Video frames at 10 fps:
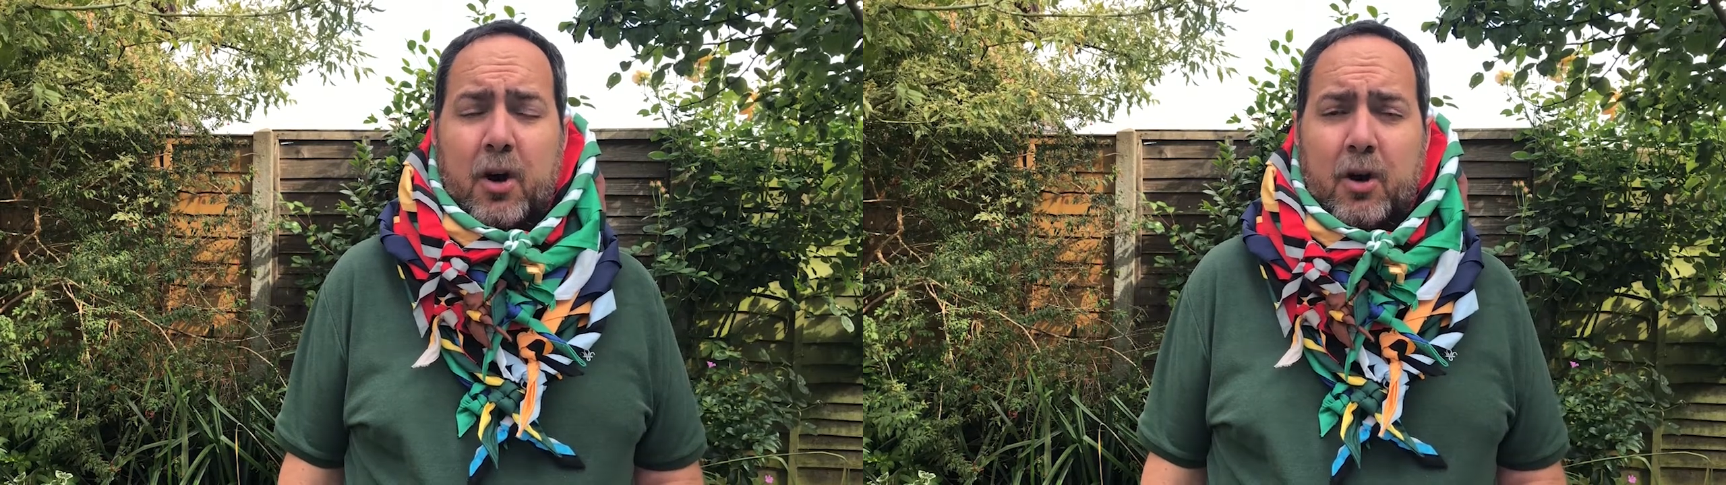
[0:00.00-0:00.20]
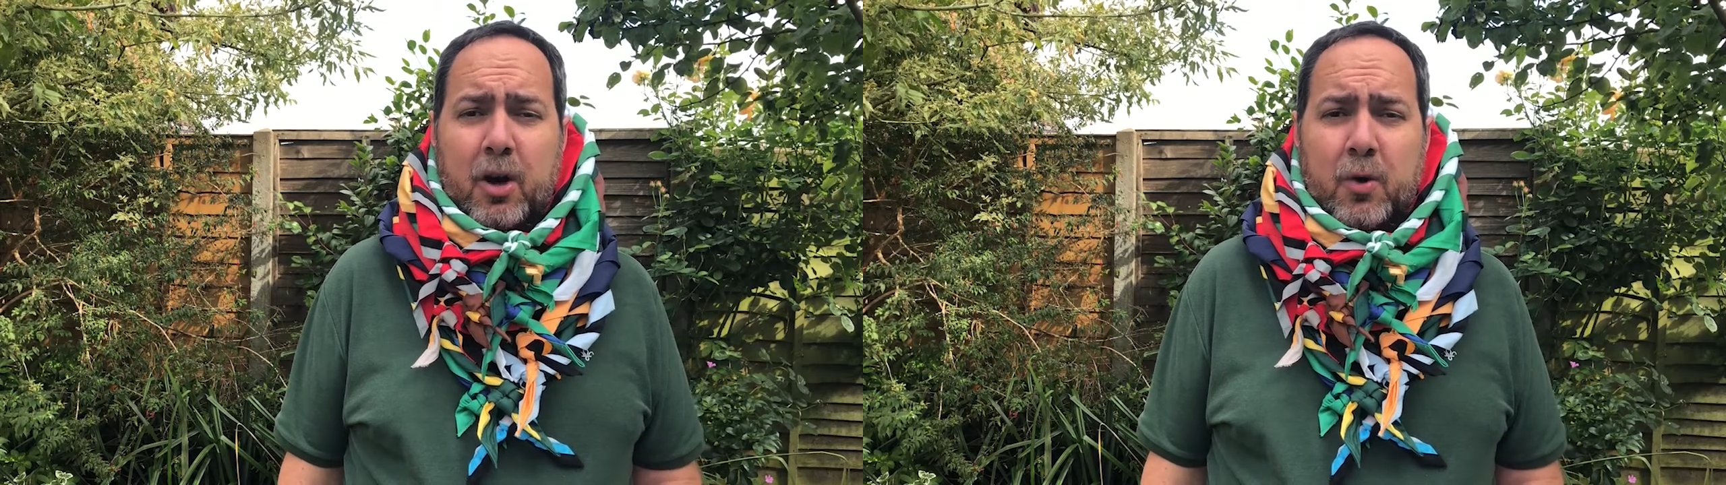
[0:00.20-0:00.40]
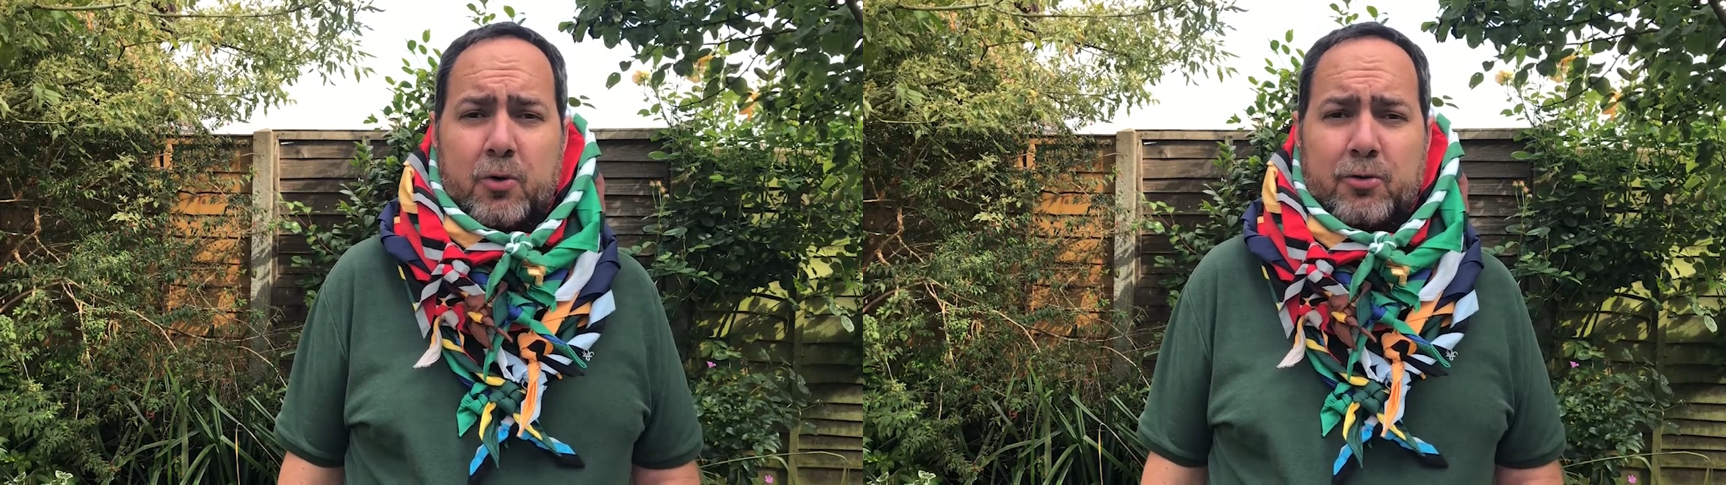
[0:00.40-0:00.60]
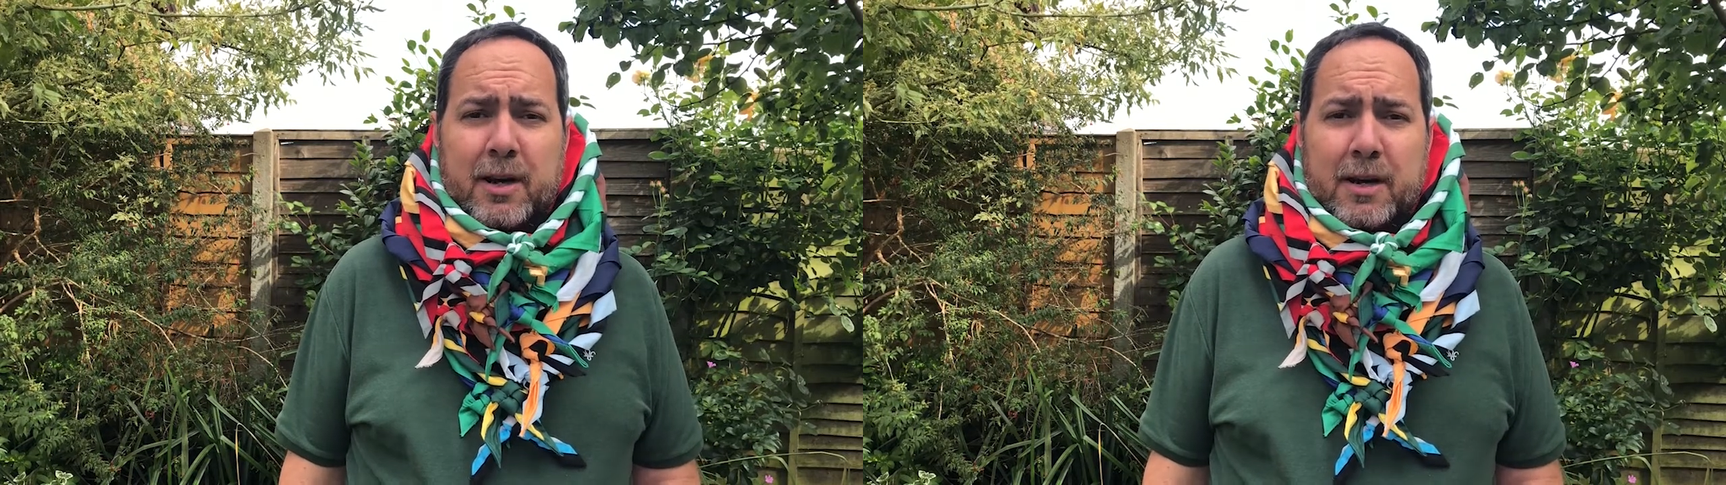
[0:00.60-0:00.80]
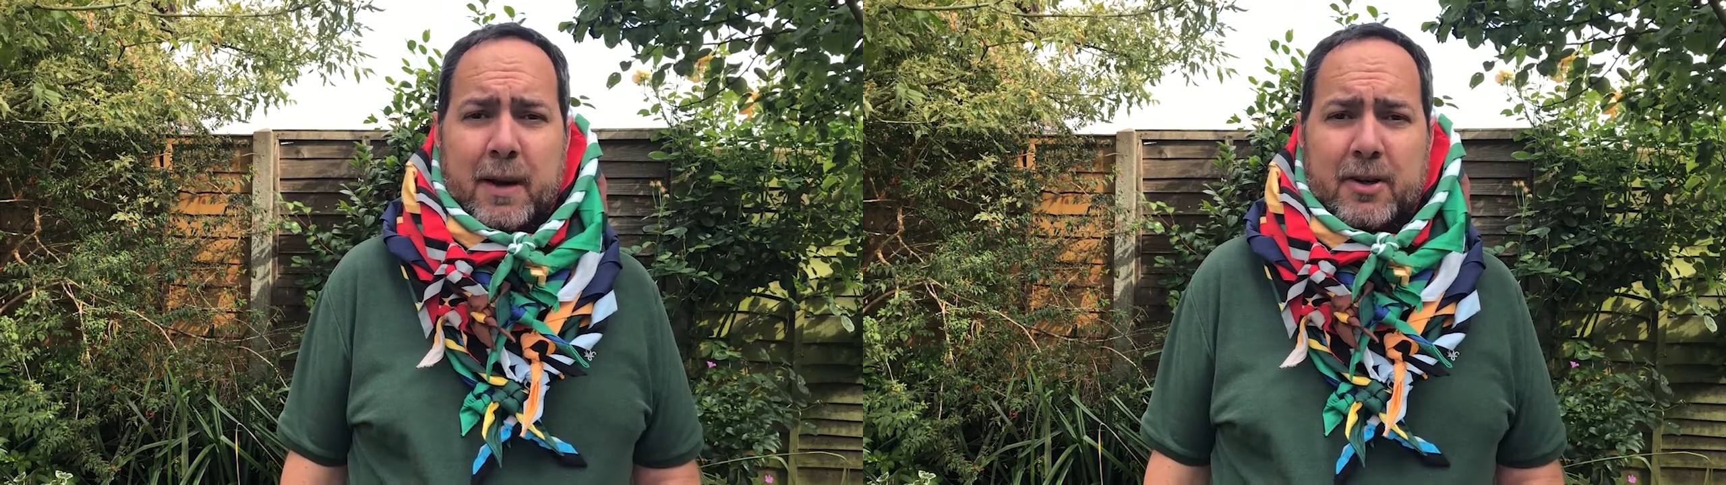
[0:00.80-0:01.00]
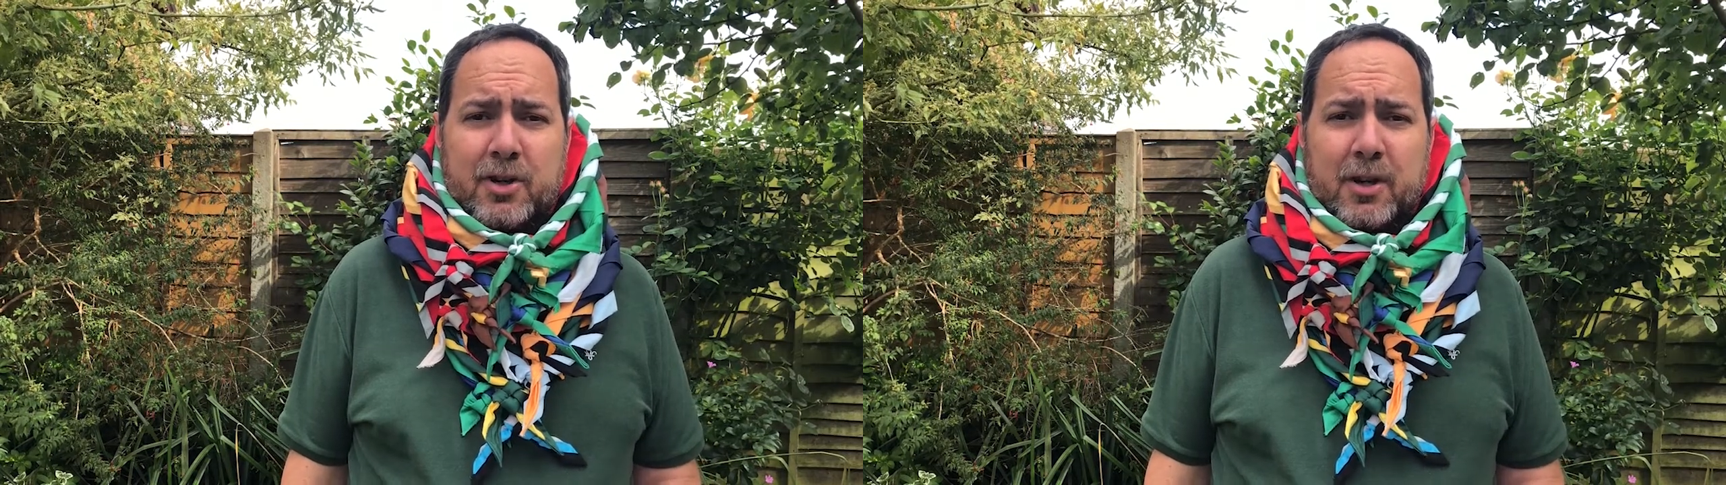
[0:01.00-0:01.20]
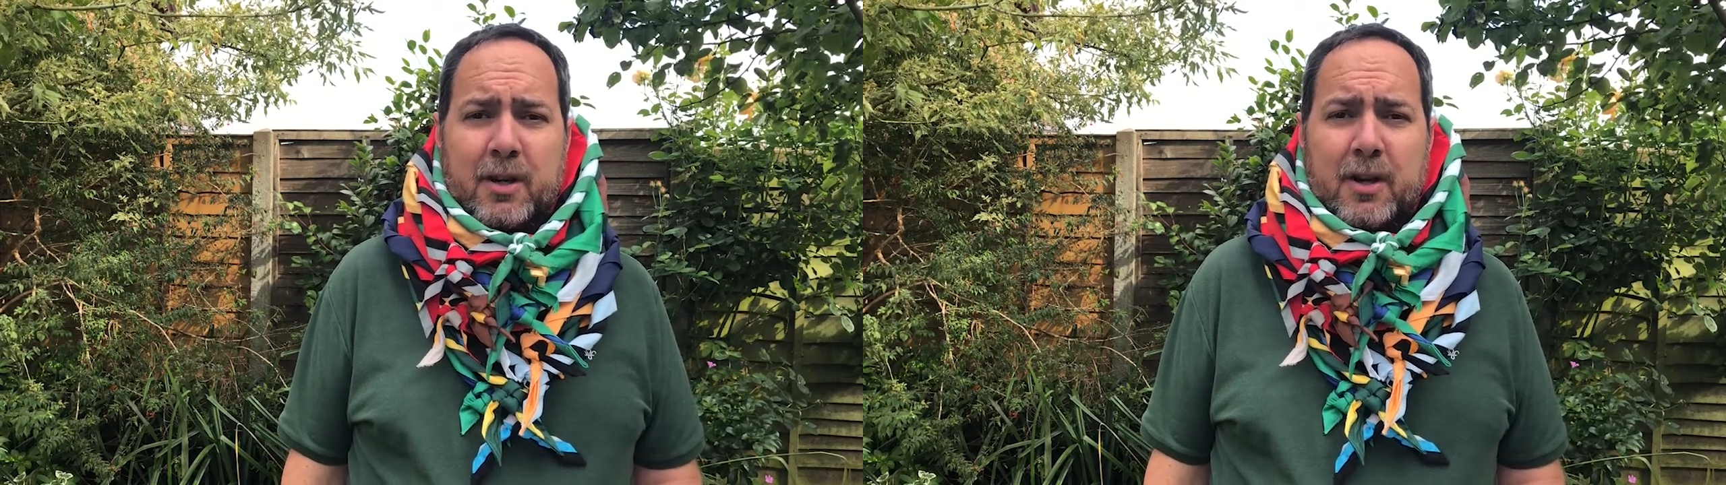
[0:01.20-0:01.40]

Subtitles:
our local training manager